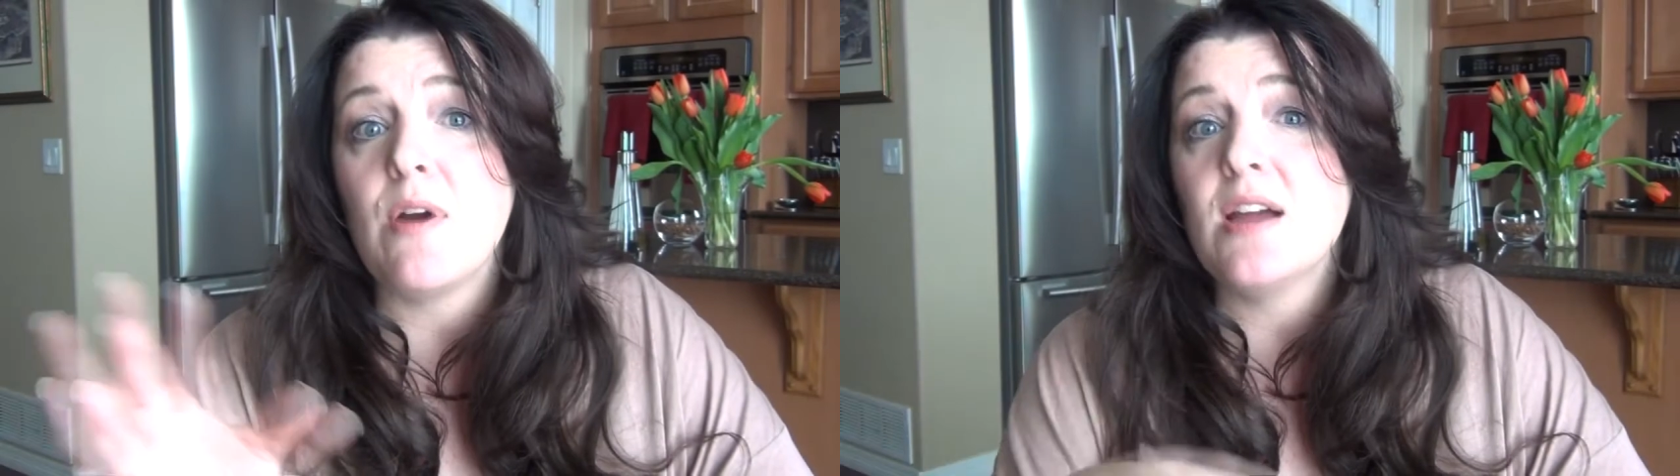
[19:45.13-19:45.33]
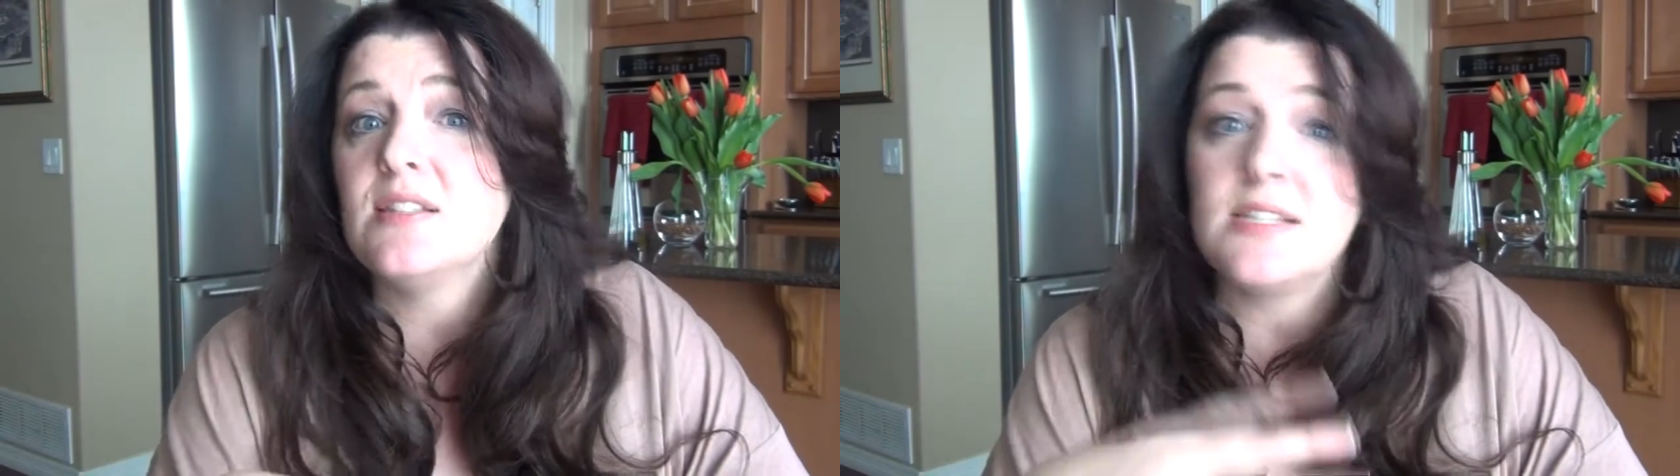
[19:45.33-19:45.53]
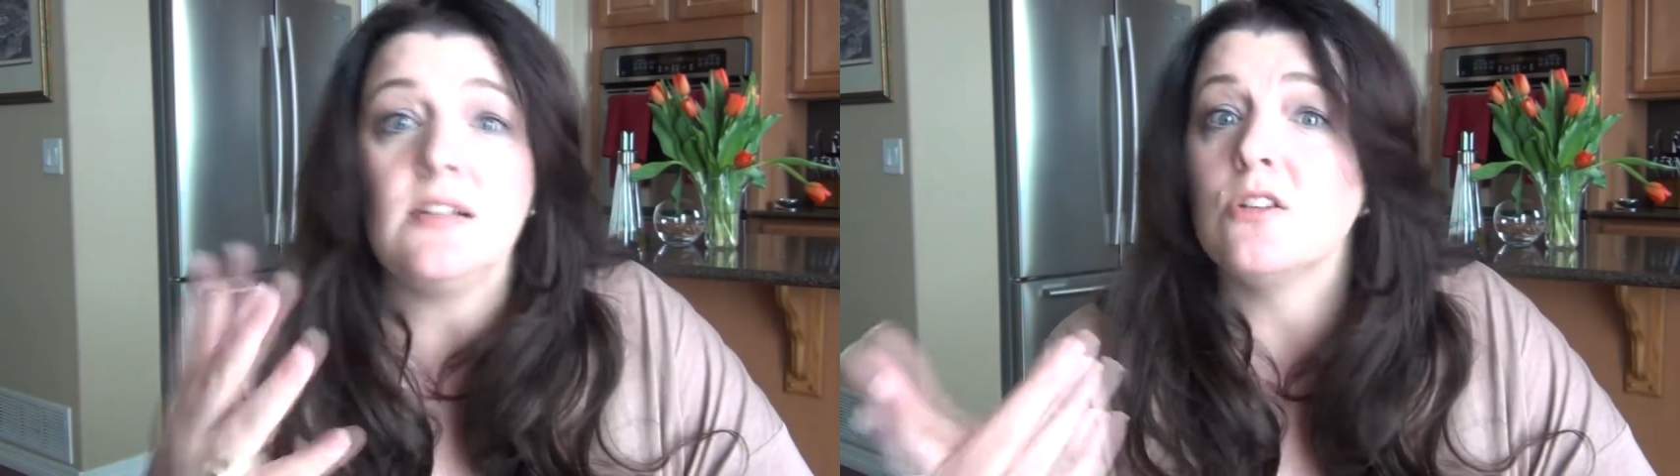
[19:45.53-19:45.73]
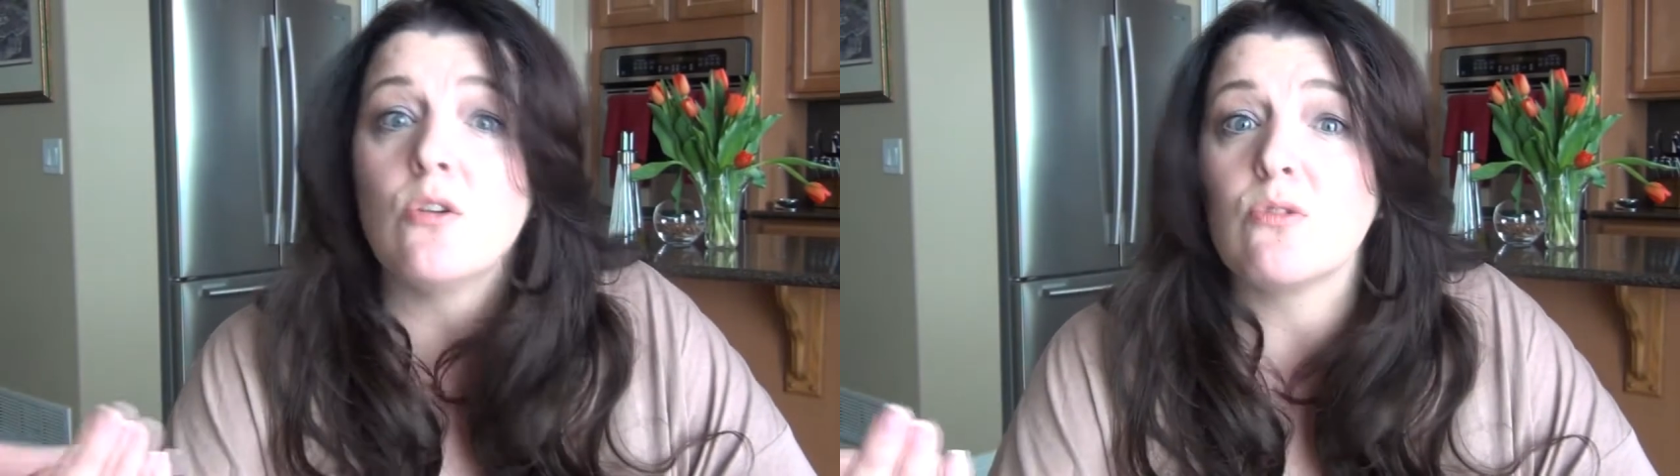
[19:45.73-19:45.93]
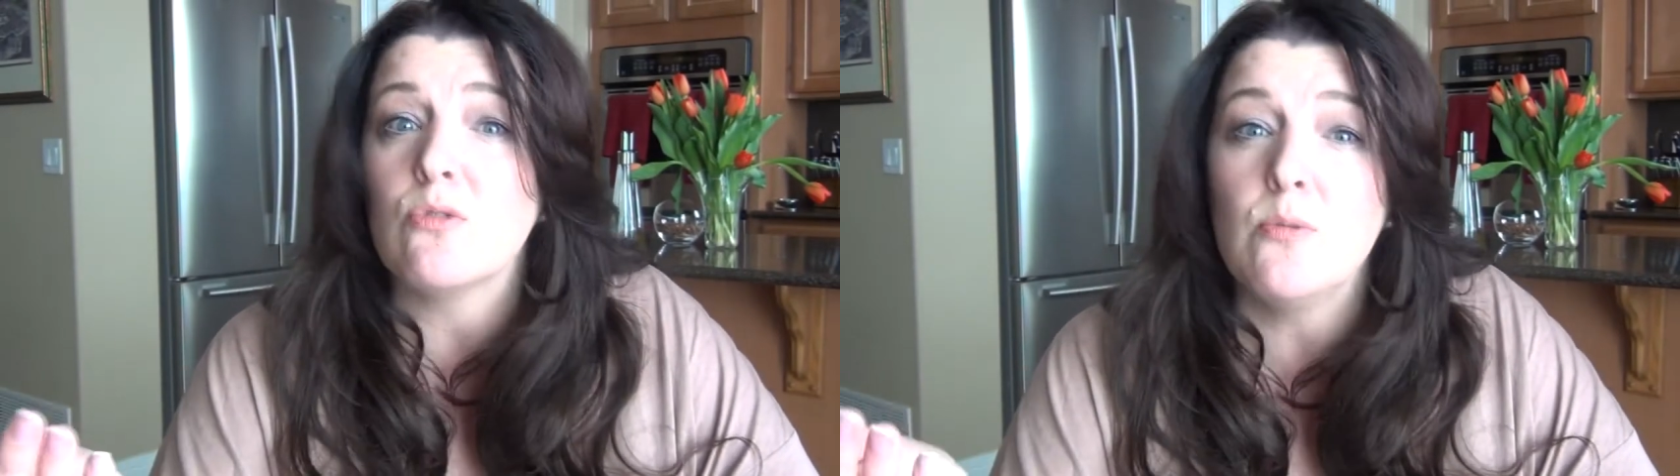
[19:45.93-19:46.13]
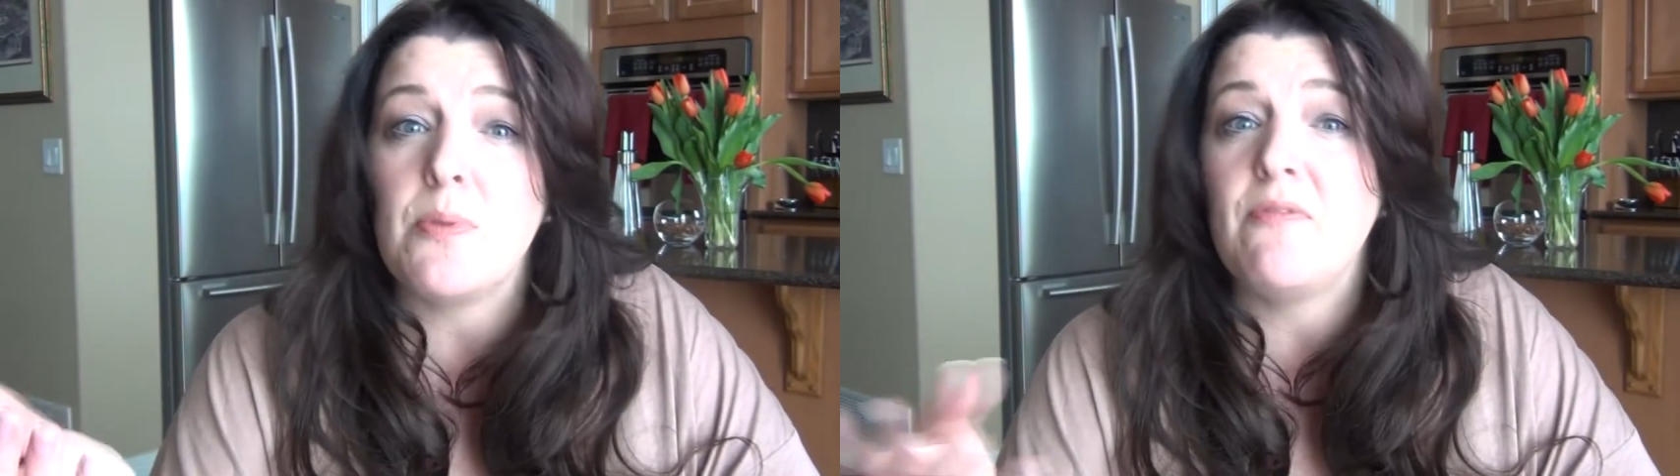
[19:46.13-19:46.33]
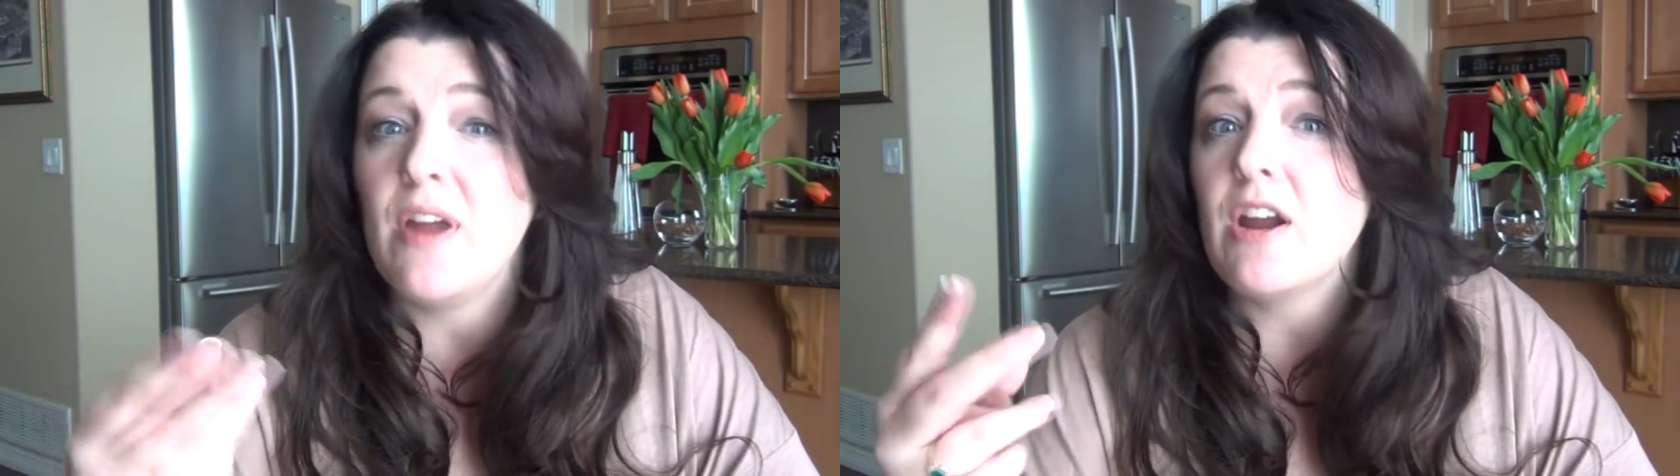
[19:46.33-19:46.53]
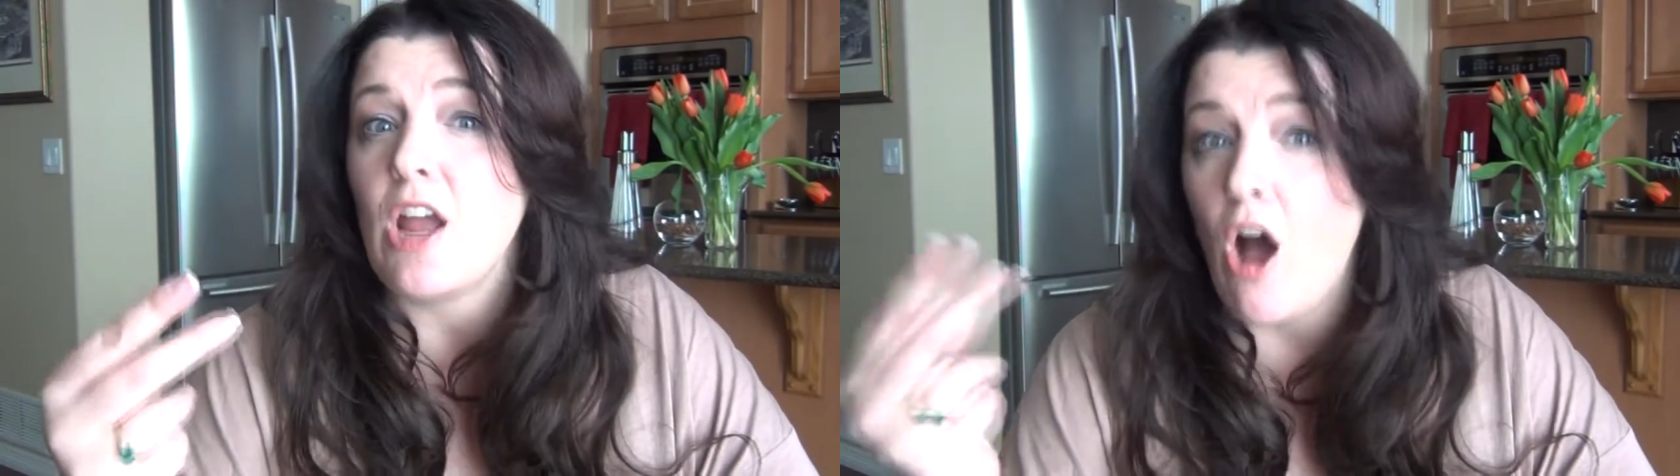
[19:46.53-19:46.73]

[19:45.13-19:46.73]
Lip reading: where I still don't group very